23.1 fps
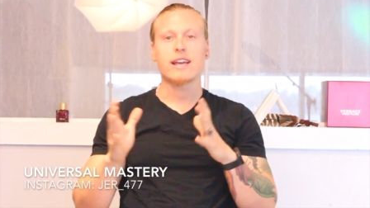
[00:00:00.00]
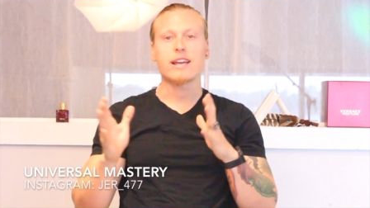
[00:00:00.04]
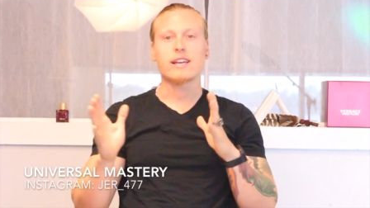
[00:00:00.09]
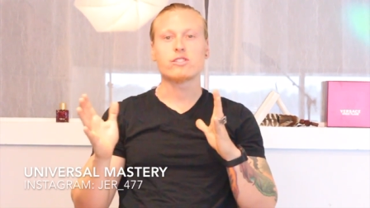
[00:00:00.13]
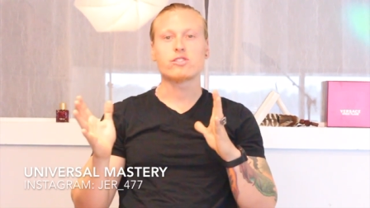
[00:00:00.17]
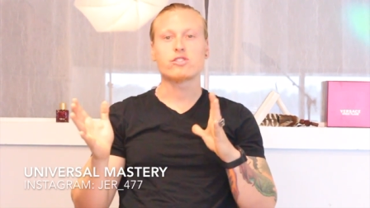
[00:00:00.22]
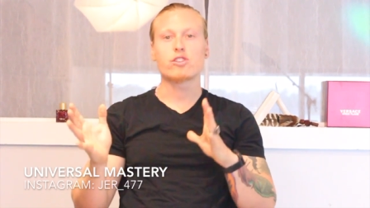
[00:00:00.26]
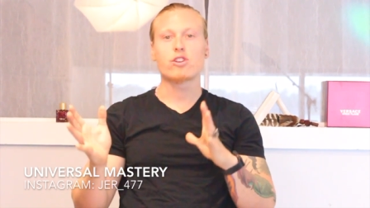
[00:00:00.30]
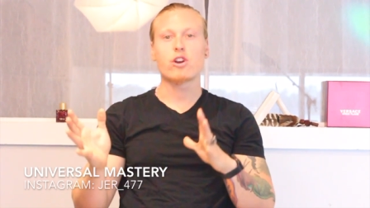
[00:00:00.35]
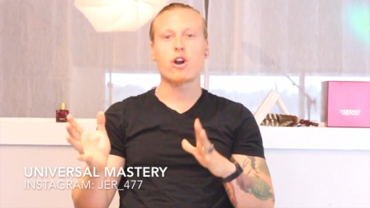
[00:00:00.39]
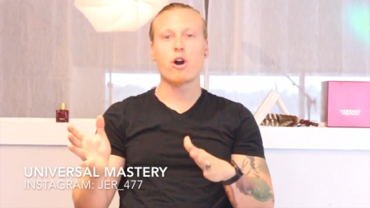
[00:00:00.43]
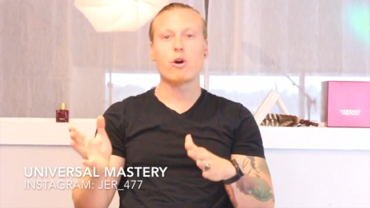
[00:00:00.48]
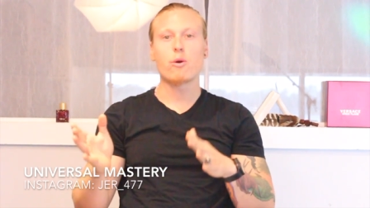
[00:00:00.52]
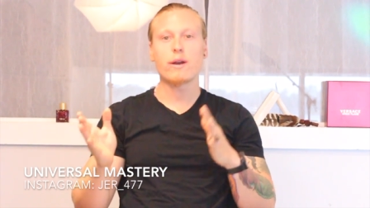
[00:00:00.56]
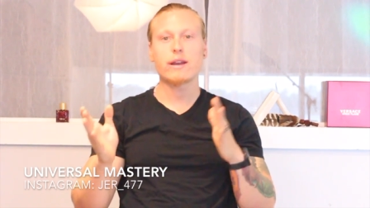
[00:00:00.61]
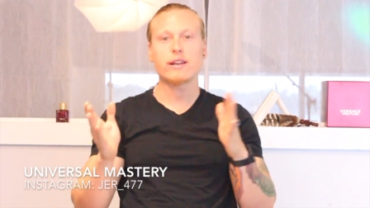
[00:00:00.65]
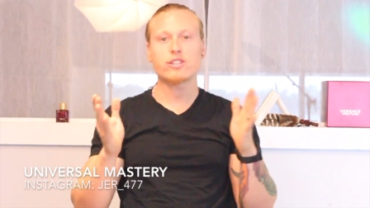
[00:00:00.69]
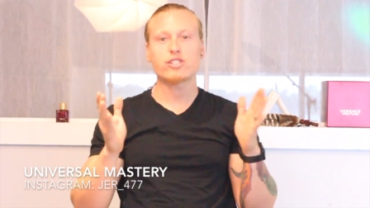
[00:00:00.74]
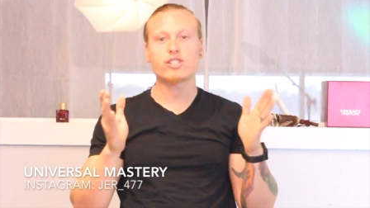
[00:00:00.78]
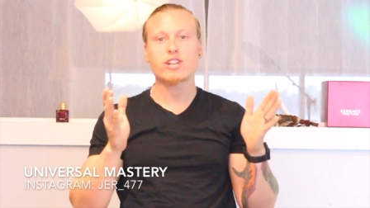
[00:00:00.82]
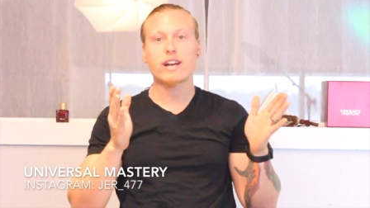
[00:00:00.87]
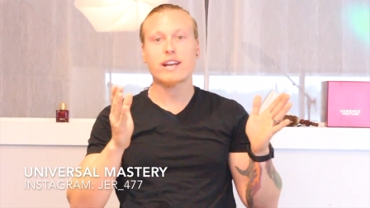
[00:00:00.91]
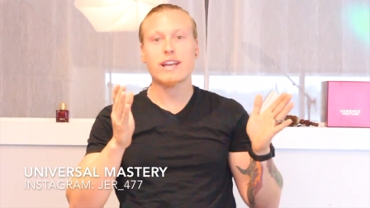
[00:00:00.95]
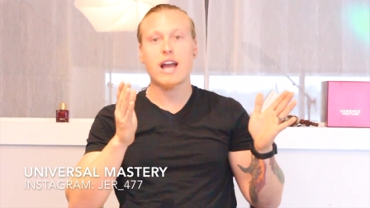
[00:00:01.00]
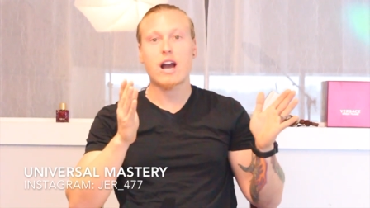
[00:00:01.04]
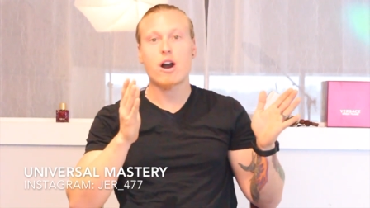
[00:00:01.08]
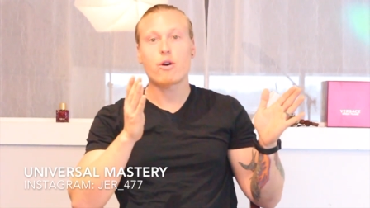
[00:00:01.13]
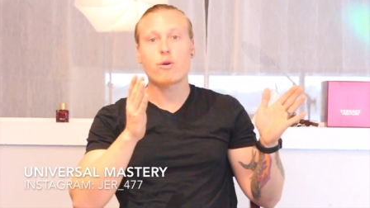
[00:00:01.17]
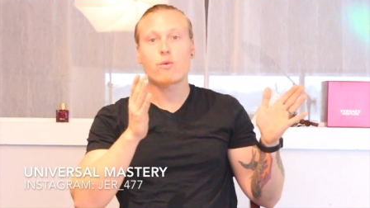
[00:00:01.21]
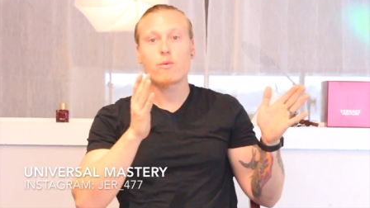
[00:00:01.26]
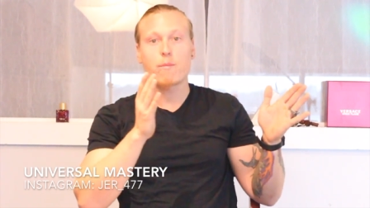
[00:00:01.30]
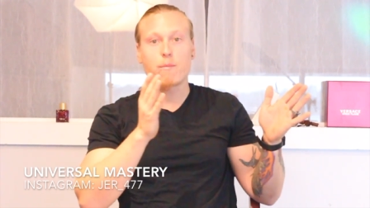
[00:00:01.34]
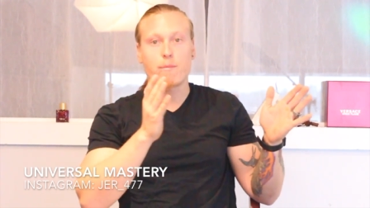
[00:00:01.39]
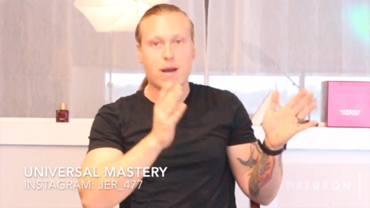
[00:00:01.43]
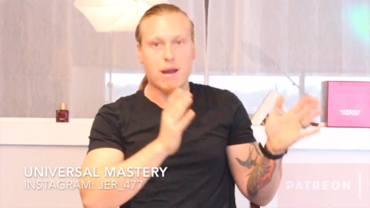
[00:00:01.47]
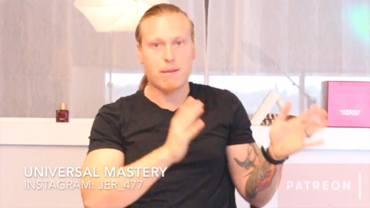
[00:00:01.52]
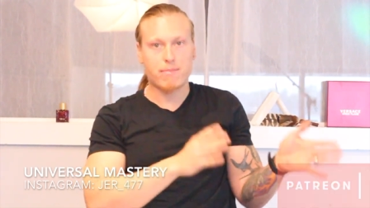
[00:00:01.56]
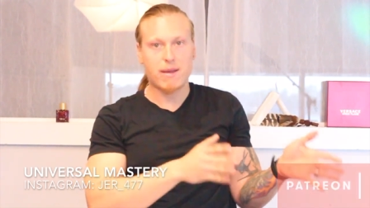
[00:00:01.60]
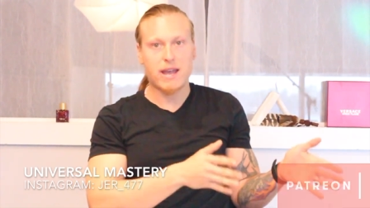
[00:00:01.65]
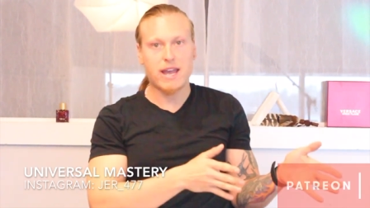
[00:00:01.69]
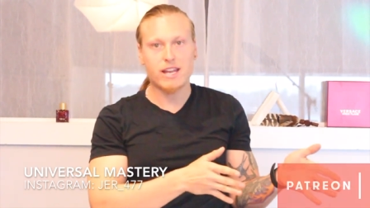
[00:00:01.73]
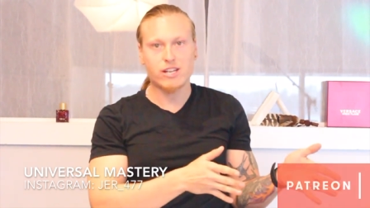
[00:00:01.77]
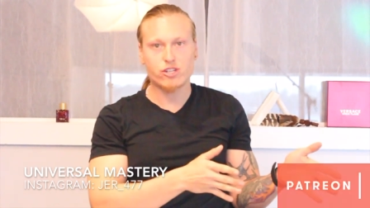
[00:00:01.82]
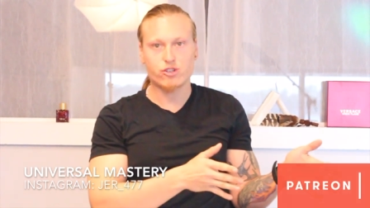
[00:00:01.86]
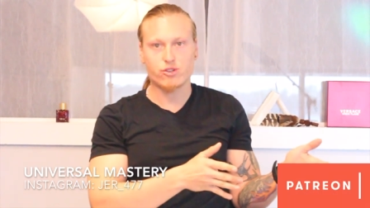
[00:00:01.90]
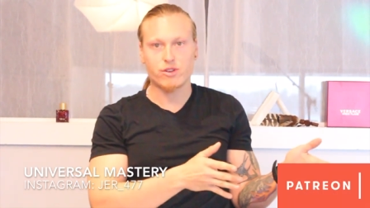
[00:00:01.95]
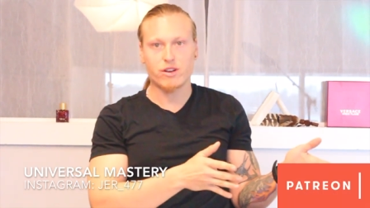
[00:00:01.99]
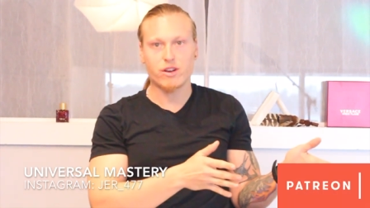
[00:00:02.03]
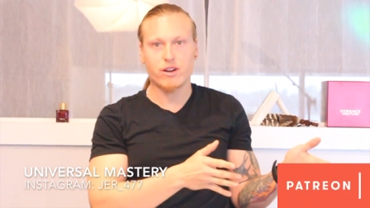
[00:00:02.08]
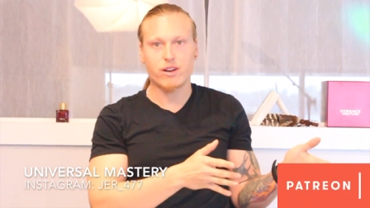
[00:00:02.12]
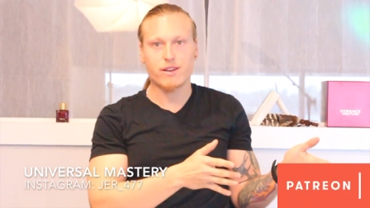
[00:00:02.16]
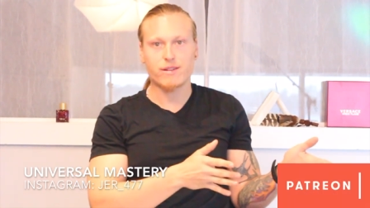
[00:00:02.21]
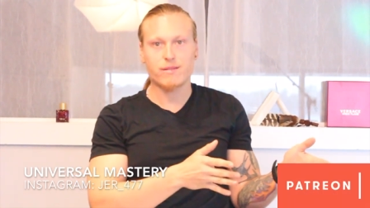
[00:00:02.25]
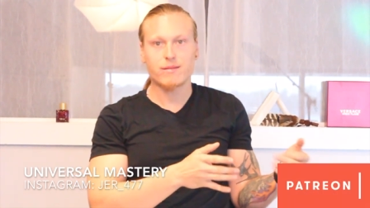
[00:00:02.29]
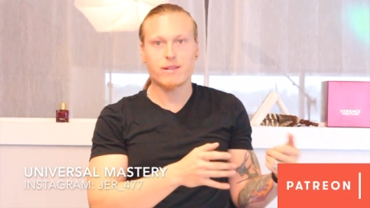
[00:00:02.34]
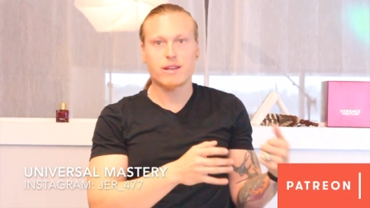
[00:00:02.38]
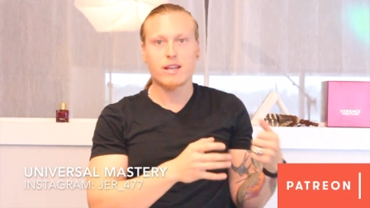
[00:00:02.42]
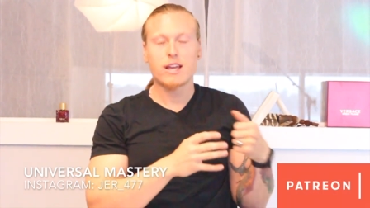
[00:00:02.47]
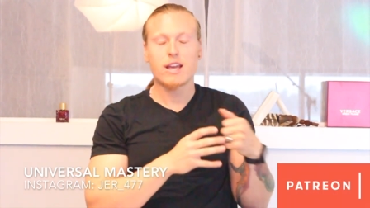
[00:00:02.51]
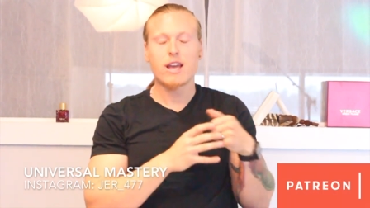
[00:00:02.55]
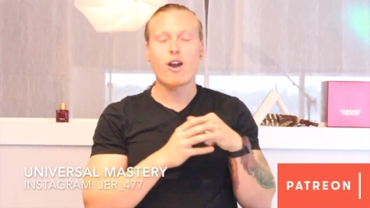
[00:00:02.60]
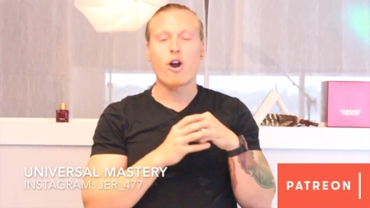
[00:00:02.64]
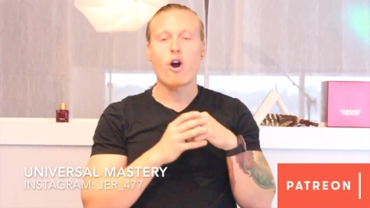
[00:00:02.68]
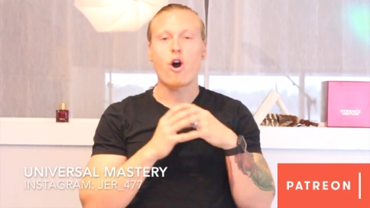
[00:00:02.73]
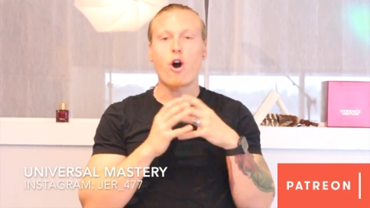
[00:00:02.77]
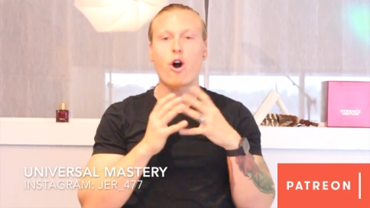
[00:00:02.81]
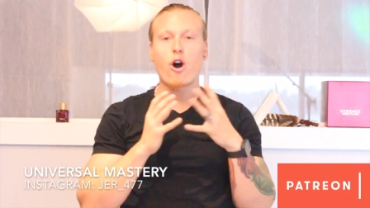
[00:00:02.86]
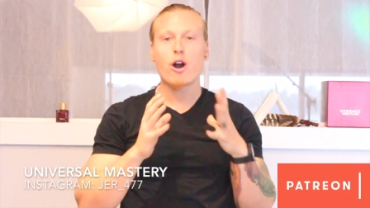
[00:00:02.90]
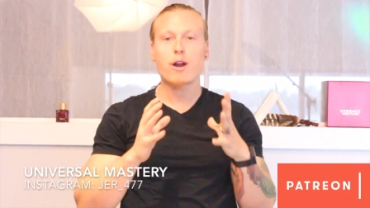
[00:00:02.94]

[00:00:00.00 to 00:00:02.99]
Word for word: is go and check out my Patreon.